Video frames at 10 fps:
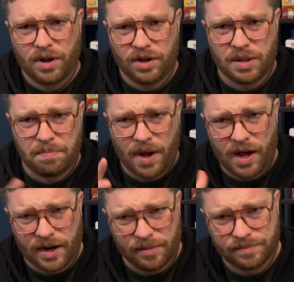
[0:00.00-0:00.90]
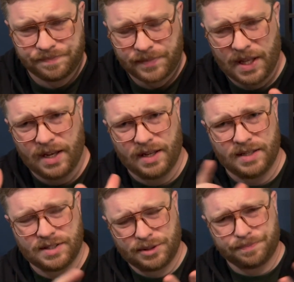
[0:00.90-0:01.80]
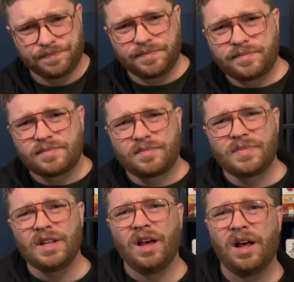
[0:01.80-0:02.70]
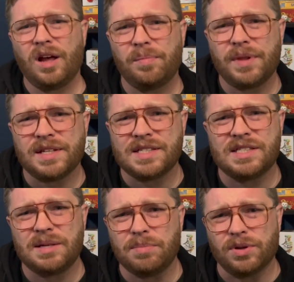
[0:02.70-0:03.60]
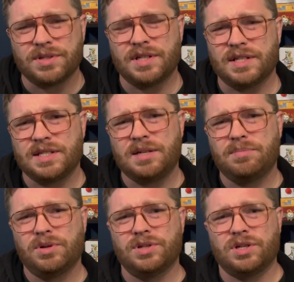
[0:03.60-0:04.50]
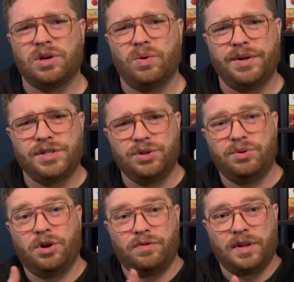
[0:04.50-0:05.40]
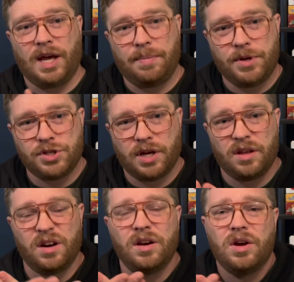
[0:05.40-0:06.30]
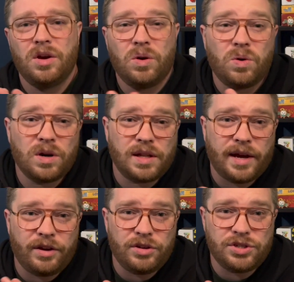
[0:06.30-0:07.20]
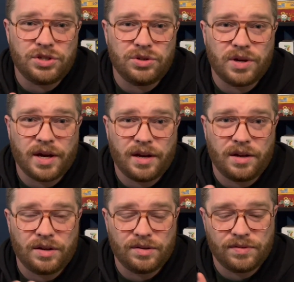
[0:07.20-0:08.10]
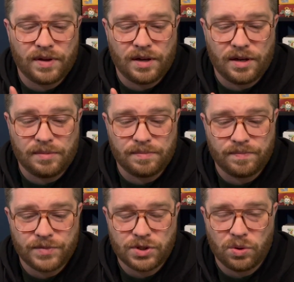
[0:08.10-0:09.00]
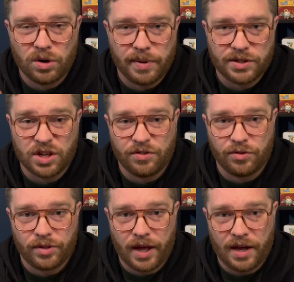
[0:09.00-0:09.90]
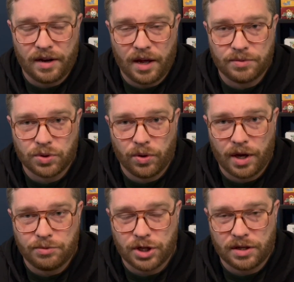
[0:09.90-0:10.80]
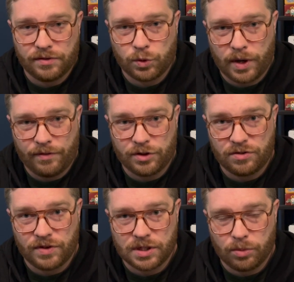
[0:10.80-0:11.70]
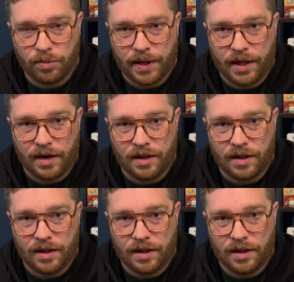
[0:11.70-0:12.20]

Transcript: the bottom is these symbols, and the symbols are going to overlap each other or allow you to kind of score based off of the end game scoring objectives, whatever is visible by the end